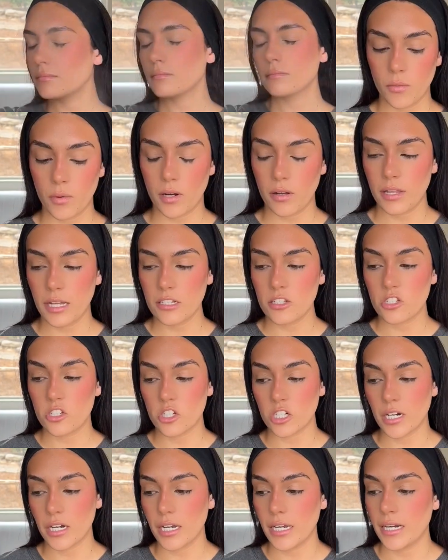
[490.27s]
While that's
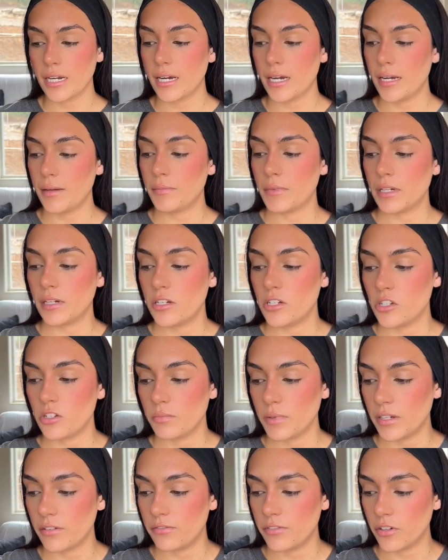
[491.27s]
drying, I'm gonna do
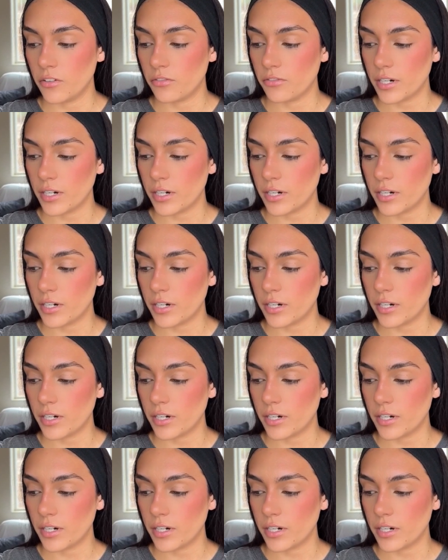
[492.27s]
my faux